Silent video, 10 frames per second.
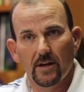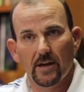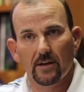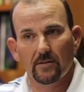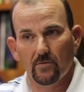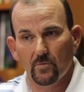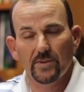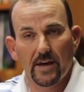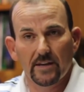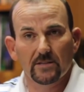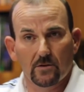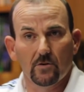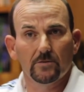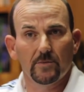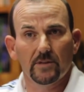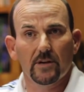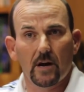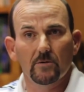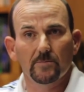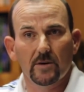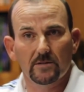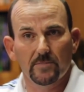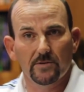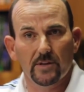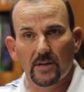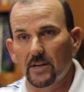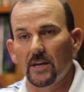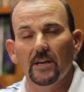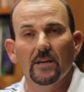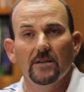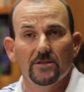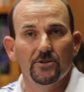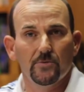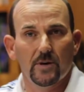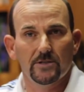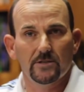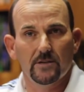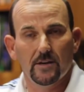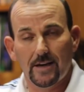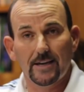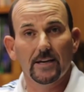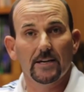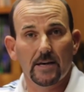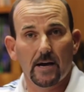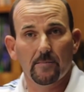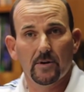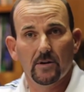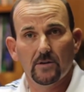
And that is ultimately our responsibility in any situation at any time.